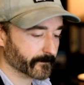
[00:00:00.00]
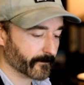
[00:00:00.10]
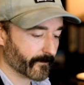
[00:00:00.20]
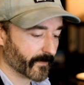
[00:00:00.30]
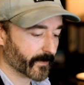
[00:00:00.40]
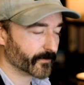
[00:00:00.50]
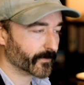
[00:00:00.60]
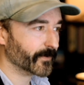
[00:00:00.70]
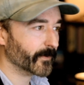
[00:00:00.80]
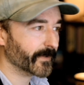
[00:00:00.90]
because we're
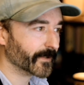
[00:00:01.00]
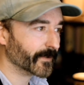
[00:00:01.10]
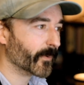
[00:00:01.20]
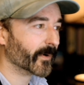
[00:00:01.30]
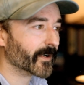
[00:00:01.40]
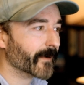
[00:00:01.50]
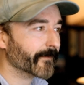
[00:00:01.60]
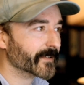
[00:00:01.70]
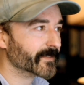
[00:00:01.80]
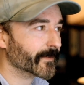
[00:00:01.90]
doing a lower
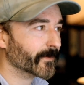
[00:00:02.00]
confidence interval.